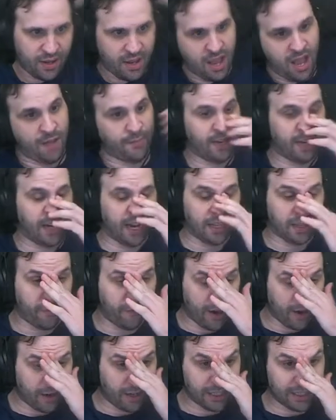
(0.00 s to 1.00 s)
I mean, at the
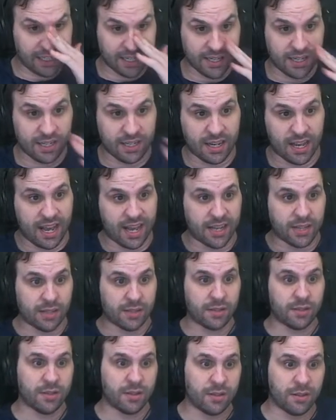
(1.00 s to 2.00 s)
very least,
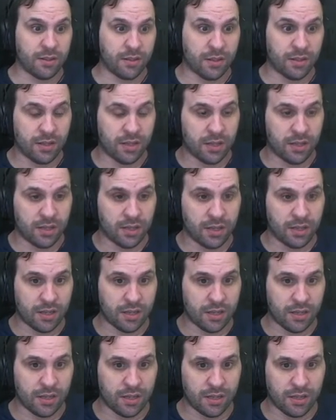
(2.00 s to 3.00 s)
guys,
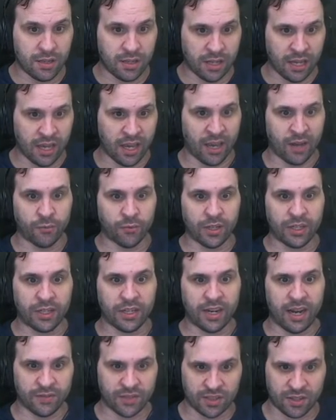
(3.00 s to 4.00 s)
yeah, we
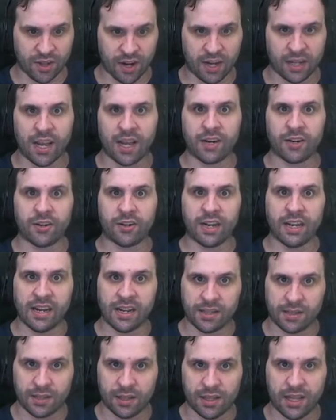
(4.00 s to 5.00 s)
could have Starliner and
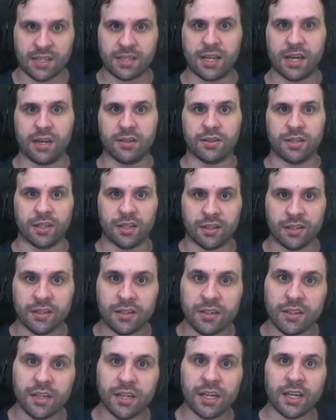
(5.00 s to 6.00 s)
SLS out there.
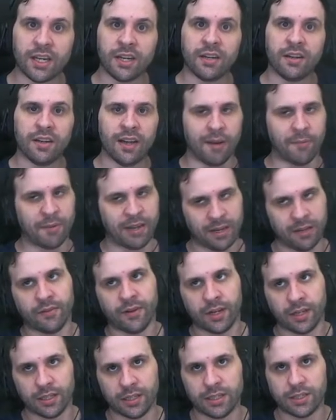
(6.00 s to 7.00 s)
Yeah. I mean, at the
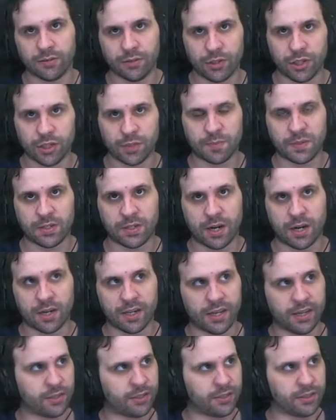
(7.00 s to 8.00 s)
very least, it would just be
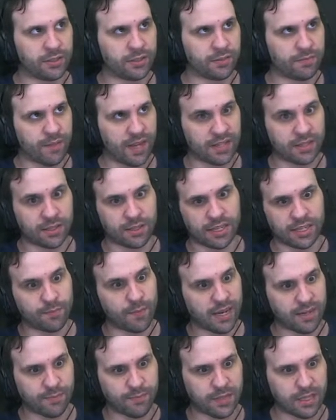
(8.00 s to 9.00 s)
Starliner because SLS
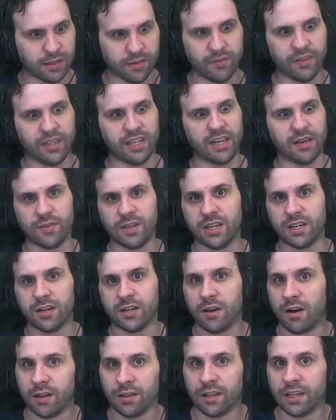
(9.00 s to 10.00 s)
might be in the
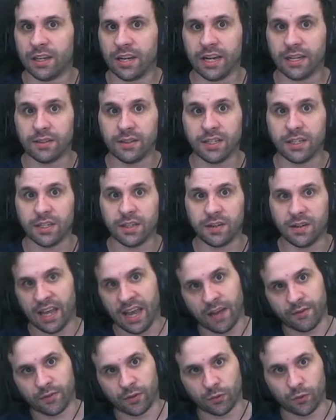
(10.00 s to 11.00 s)
VAB on the 19th. They
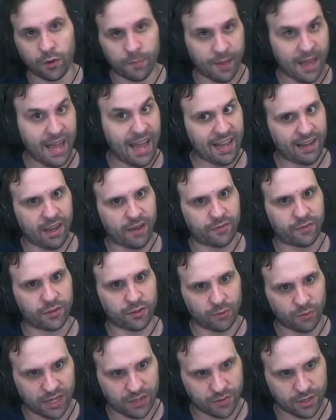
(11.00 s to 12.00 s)
have to roll back after
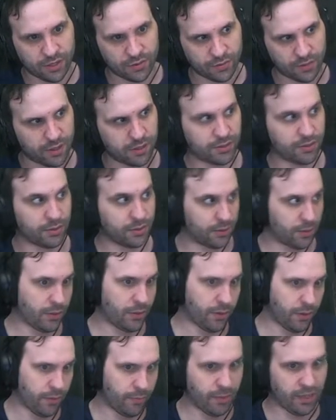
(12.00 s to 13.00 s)
the wet dress rehearsal. So
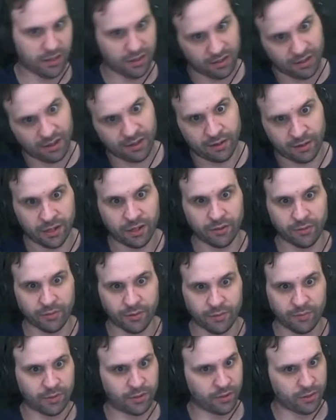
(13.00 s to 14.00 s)
it could be, I don't know,
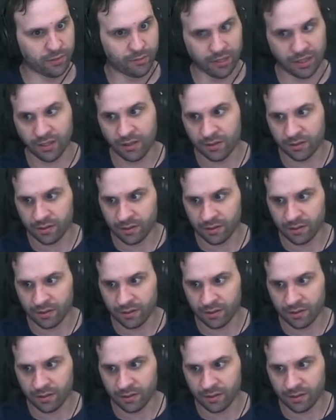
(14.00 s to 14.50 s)
it could be.